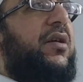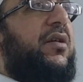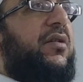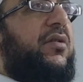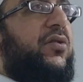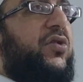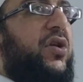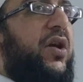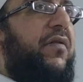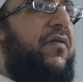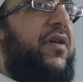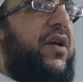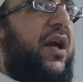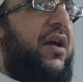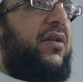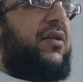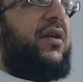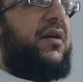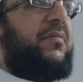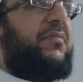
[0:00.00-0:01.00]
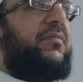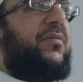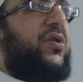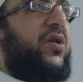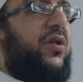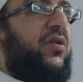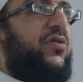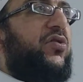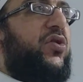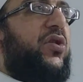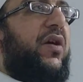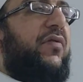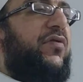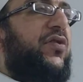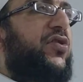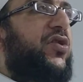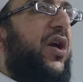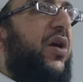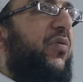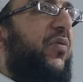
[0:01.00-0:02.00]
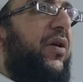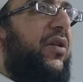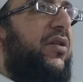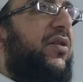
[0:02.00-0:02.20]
deviate them, so they have to stay with